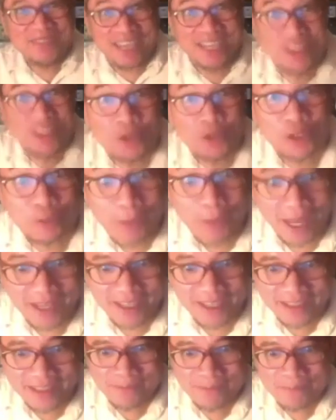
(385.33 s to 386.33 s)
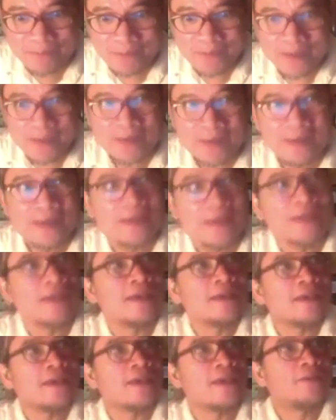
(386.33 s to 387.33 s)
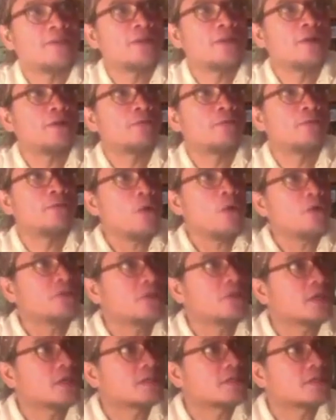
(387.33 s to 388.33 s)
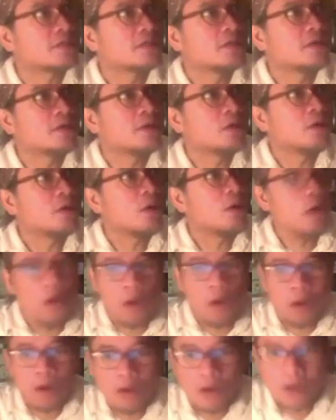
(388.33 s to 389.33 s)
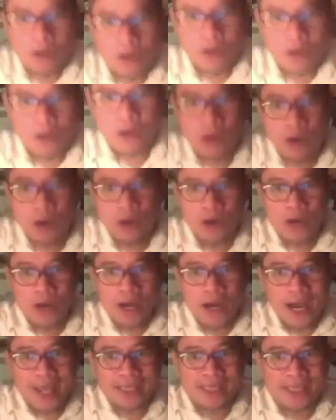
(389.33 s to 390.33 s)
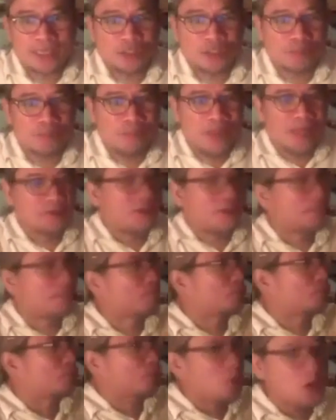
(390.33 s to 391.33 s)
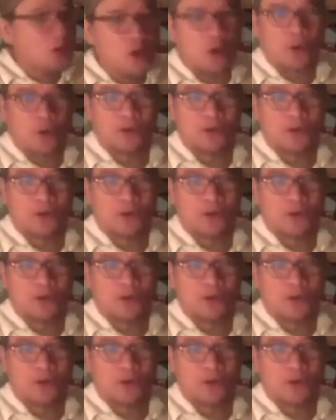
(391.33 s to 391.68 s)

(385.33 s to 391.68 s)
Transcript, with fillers: Can't you smell it? Even her roses. Oh, I can smell them too.